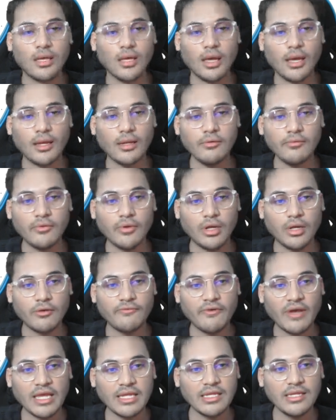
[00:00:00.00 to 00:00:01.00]
And
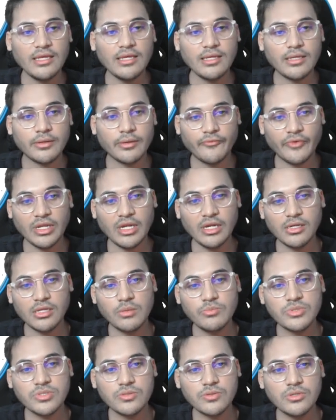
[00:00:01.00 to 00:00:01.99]
finally, when it
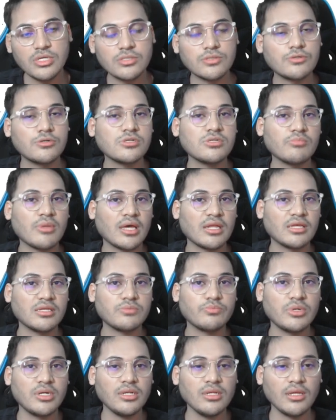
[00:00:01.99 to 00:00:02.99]
comes to resource
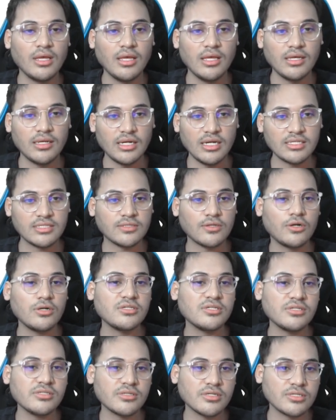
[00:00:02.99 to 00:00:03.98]
management, it's not
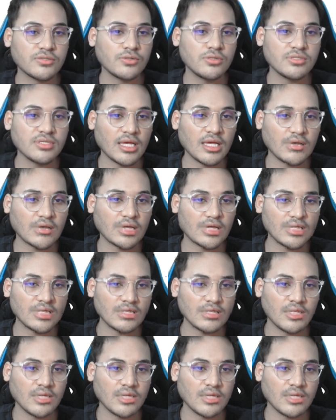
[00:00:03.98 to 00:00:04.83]
just resource allocation.